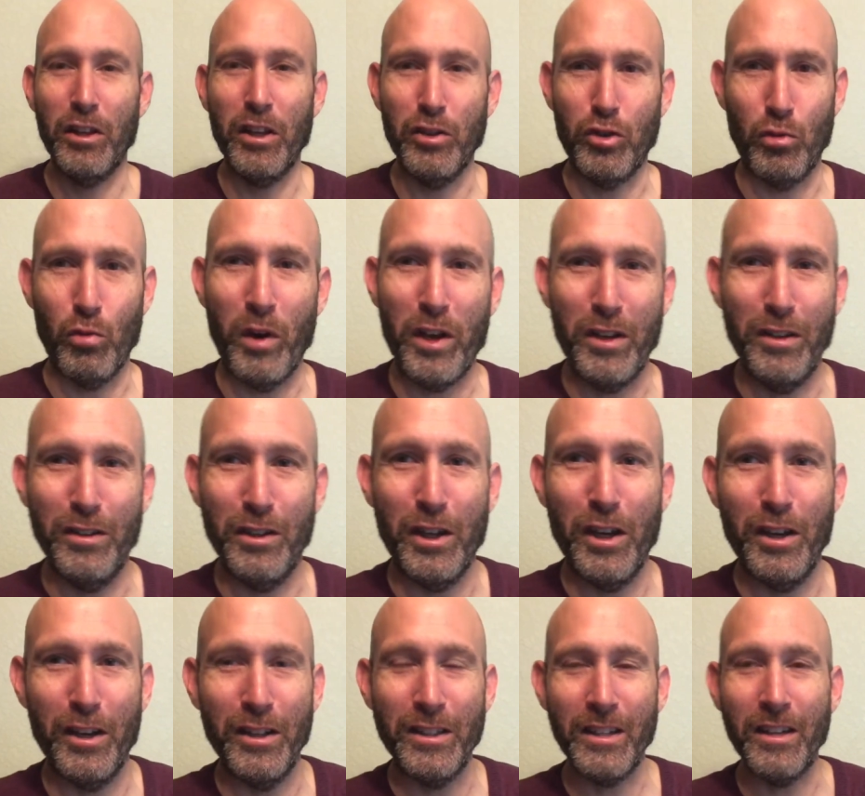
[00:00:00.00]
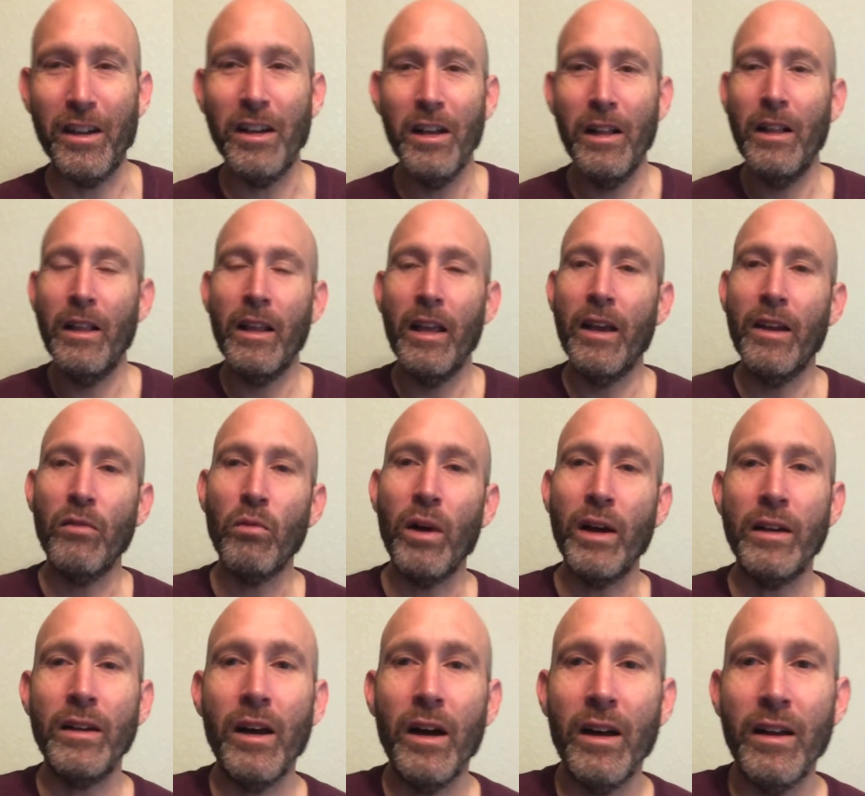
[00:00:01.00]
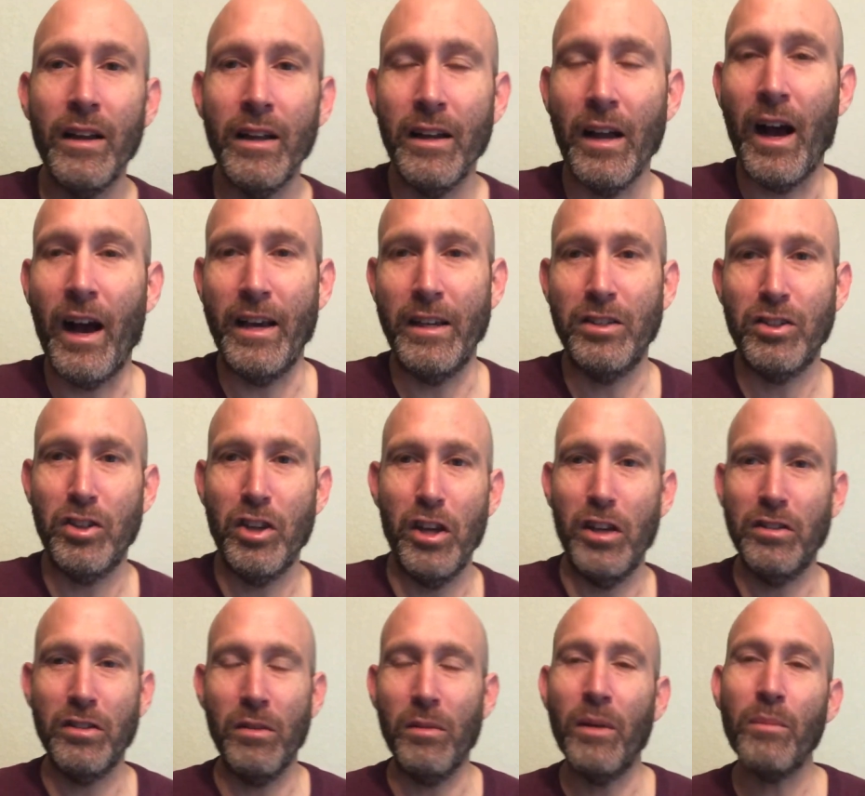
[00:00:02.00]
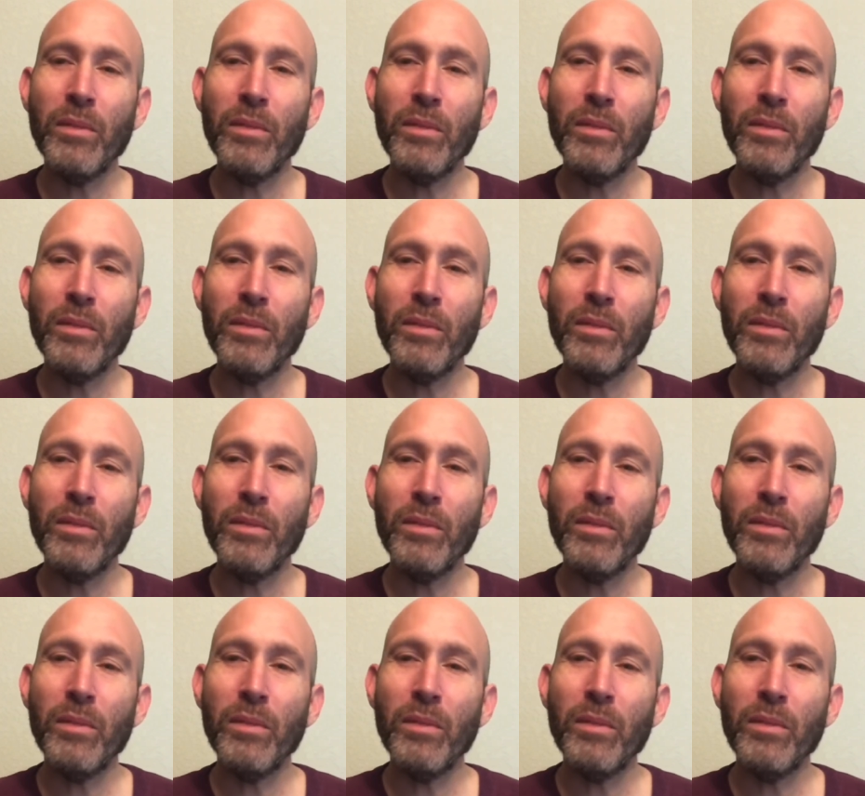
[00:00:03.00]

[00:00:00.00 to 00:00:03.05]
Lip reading: sweetened teas and whatnot, and iced teas.